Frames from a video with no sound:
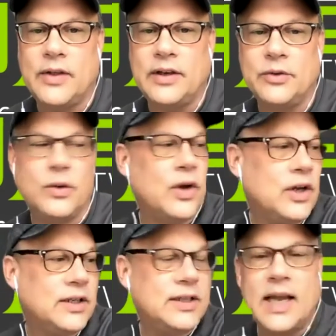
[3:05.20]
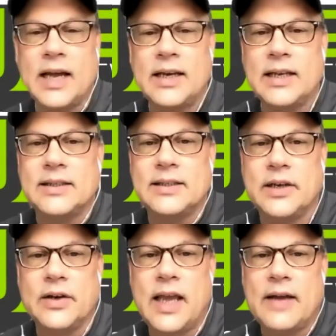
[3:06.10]
you did not
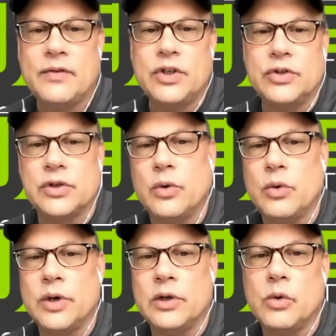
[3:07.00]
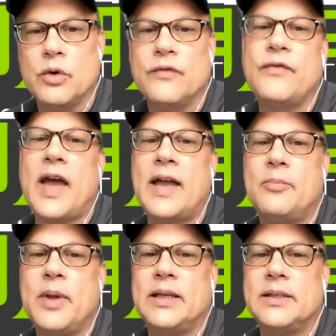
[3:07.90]
necessarily have to use an oil or
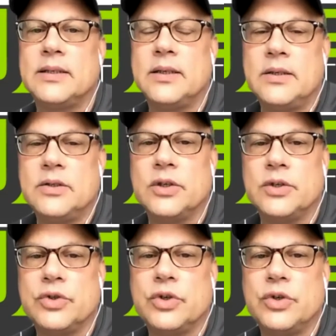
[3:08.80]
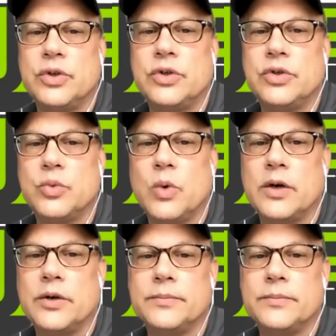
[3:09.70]
fat-based solution. You could use water.